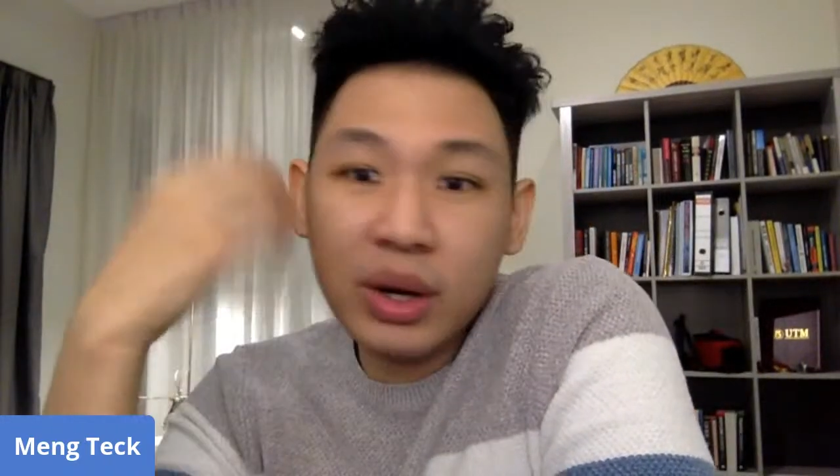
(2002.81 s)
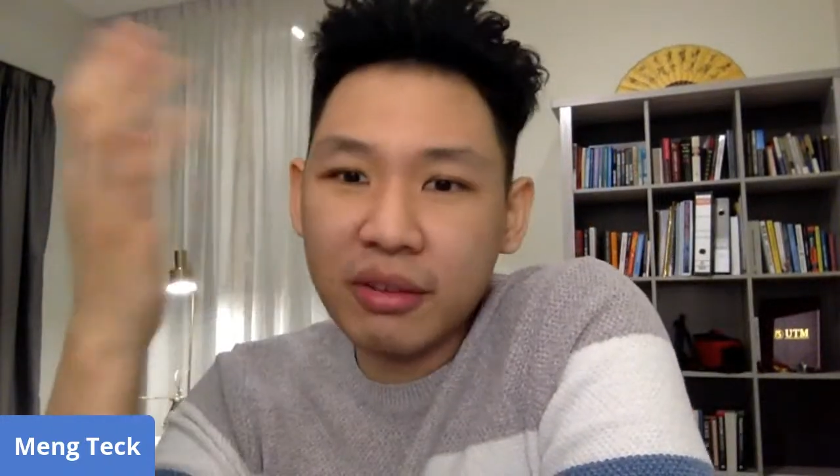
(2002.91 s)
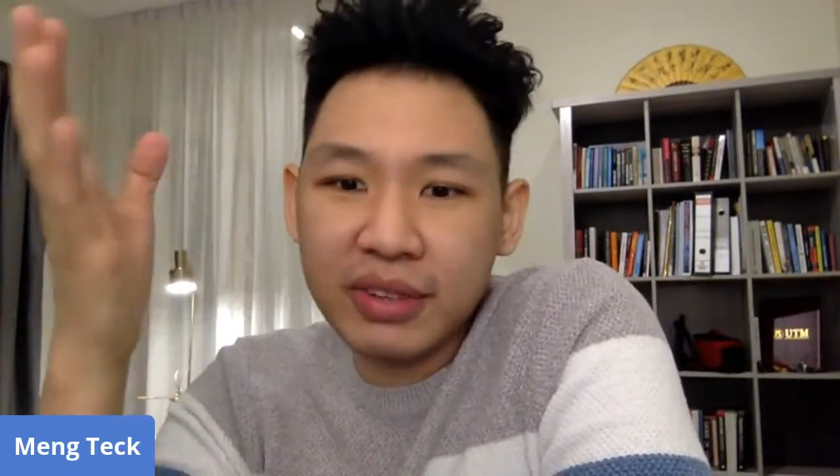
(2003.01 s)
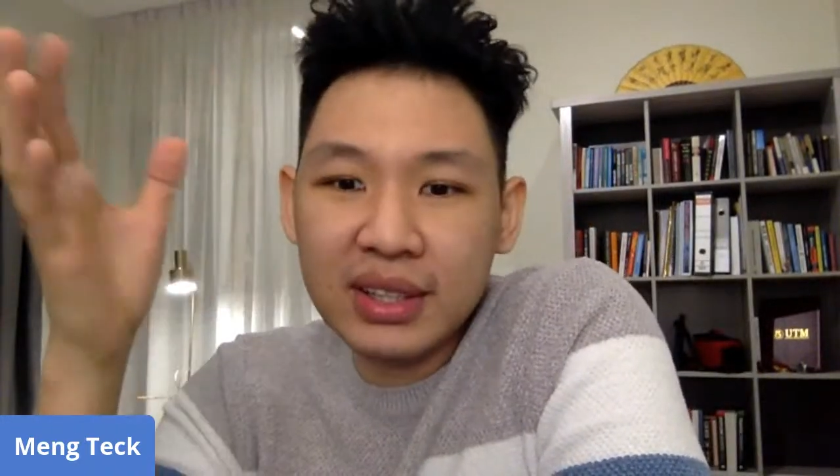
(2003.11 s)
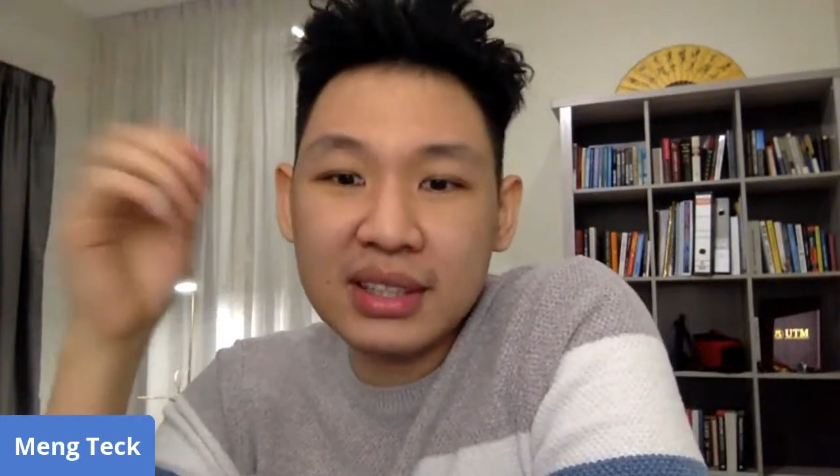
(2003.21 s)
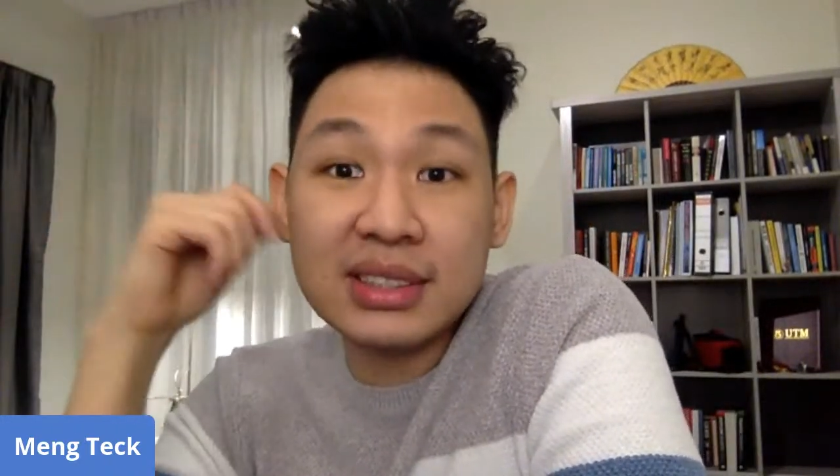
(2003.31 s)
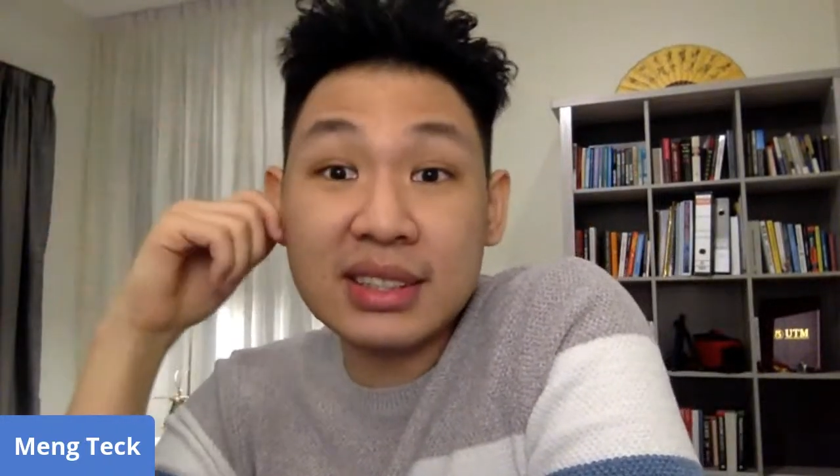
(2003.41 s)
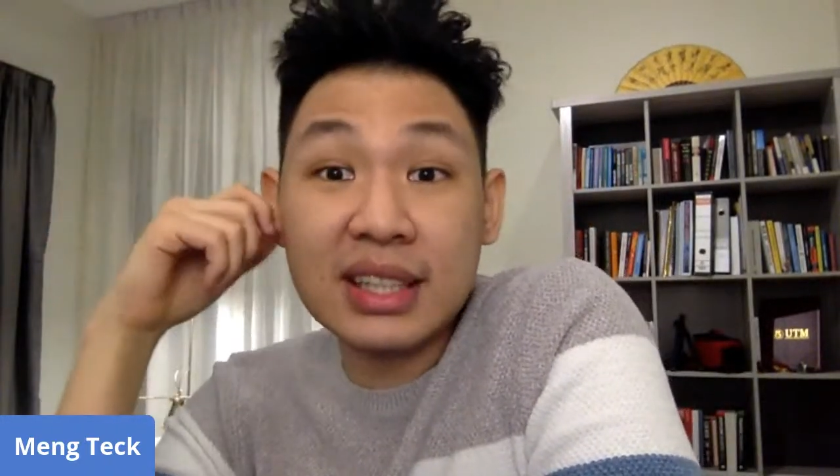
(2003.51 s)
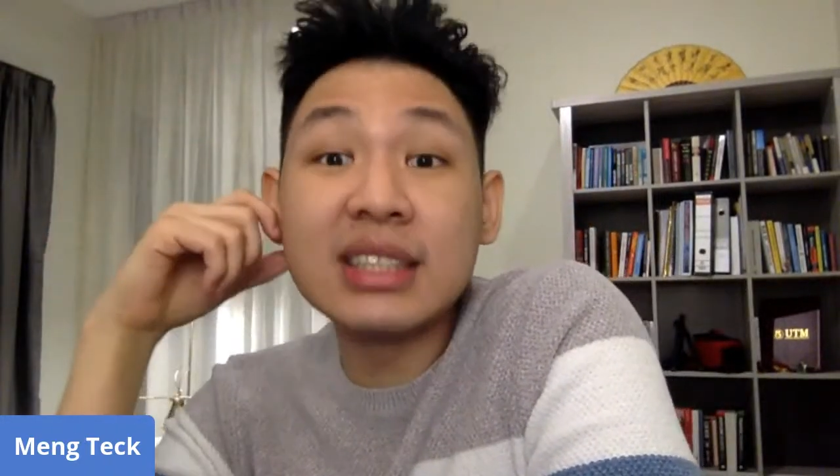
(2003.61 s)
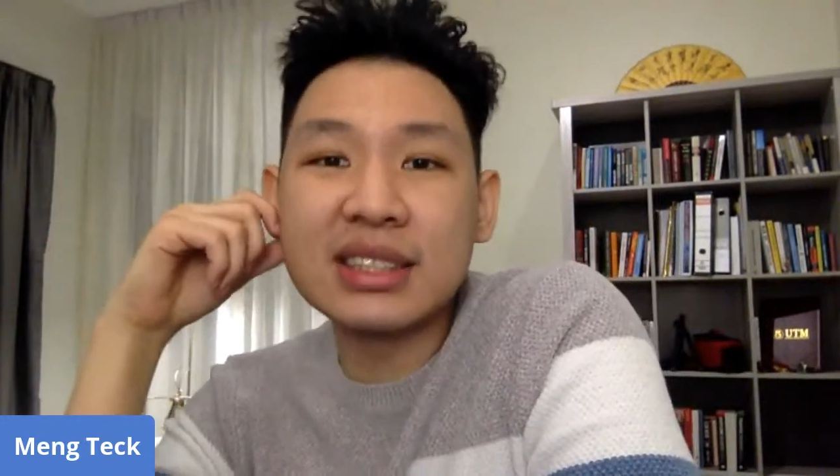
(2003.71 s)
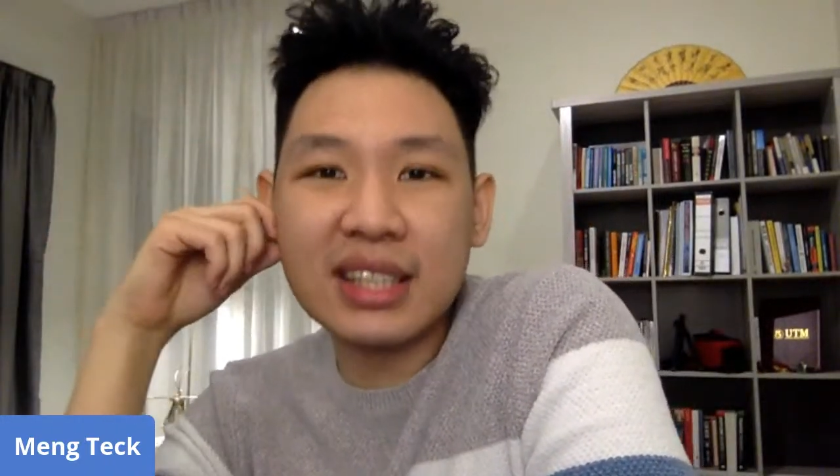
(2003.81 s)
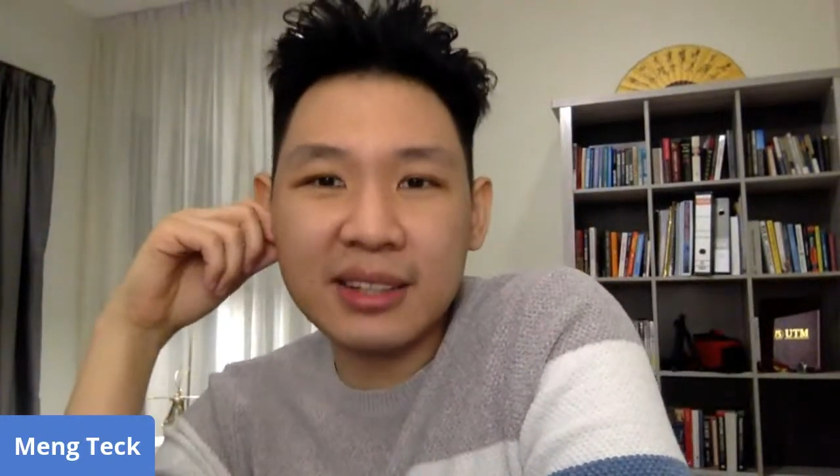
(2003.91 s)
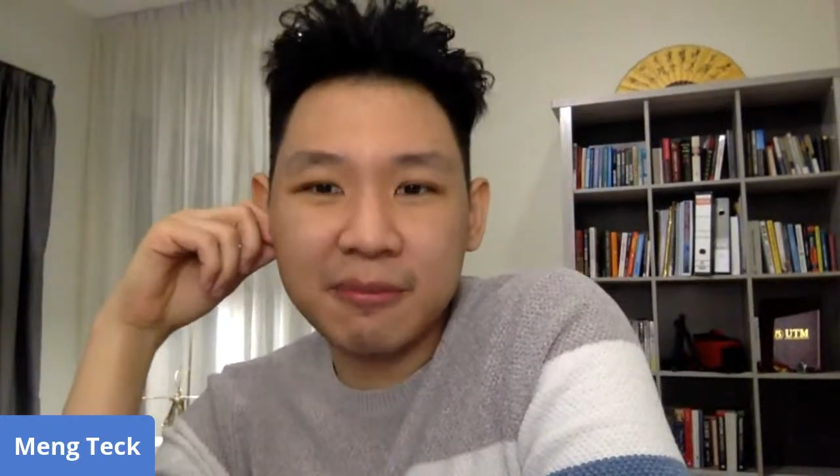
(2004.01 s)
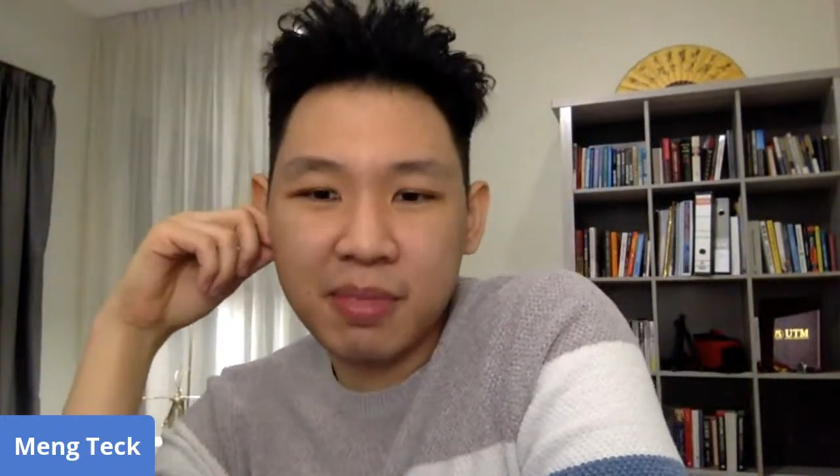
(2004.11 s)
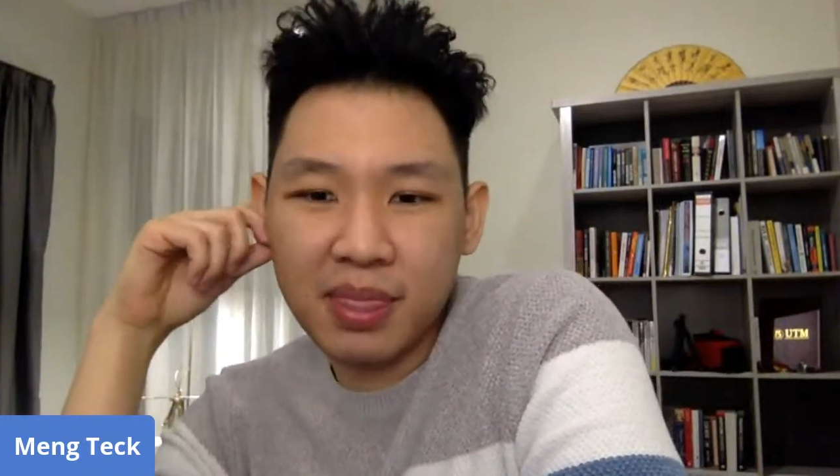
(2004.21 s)
One of it is
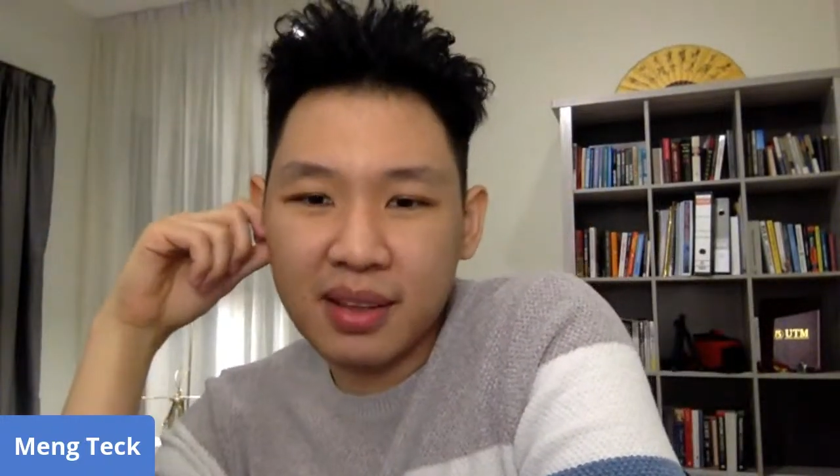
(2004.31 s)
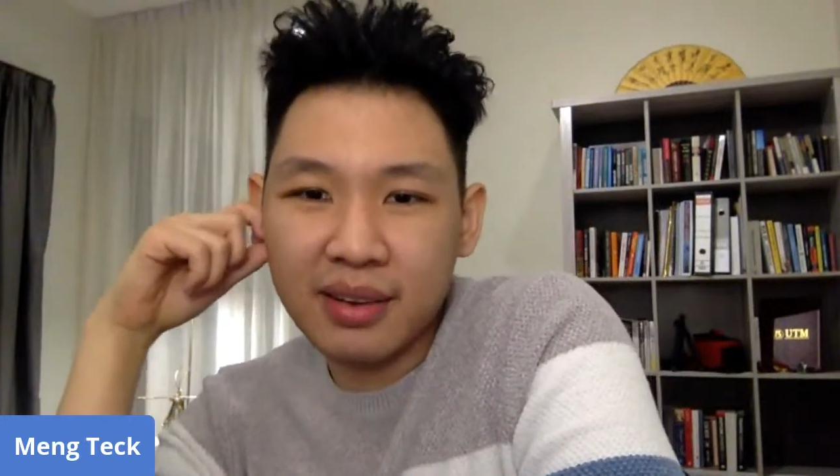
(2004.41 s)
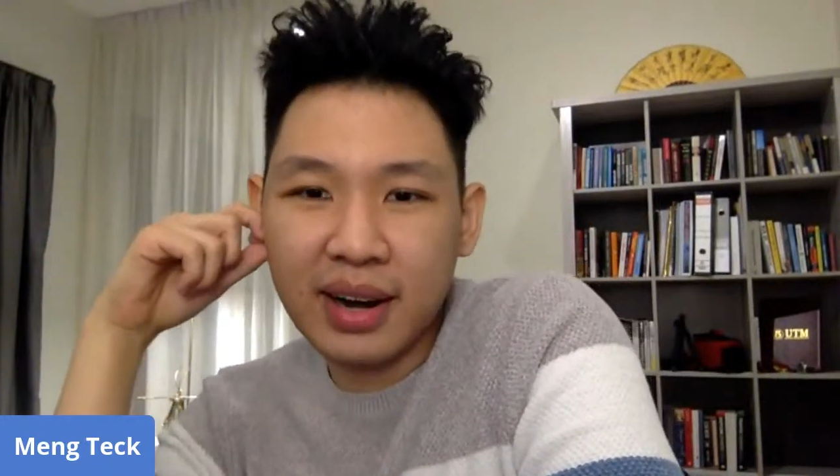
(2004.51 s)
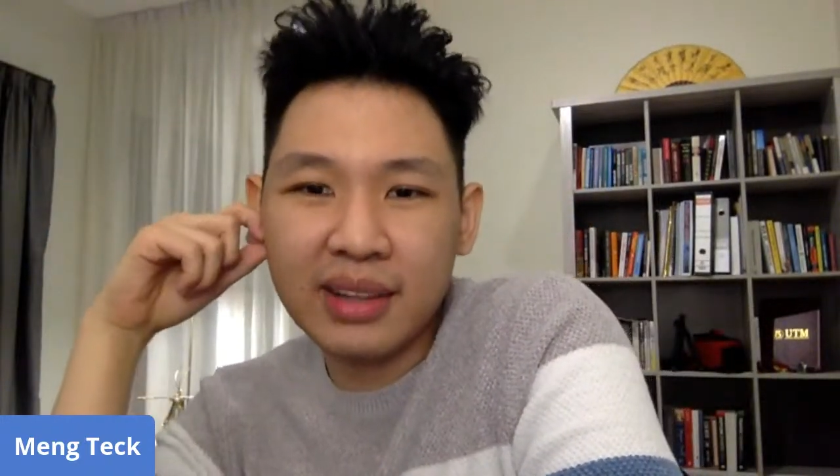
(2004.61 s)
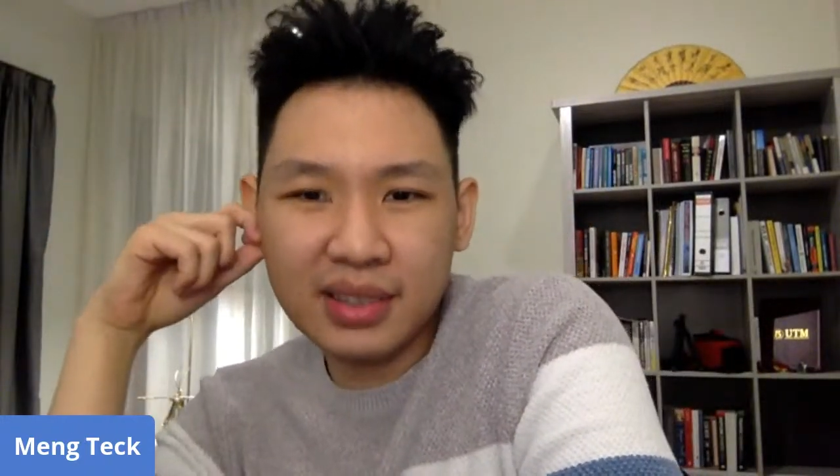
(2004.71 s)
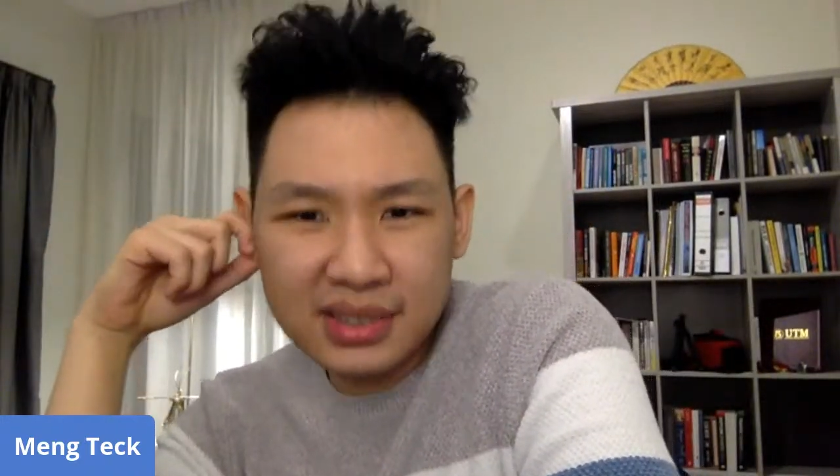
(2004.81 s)
Disney, right?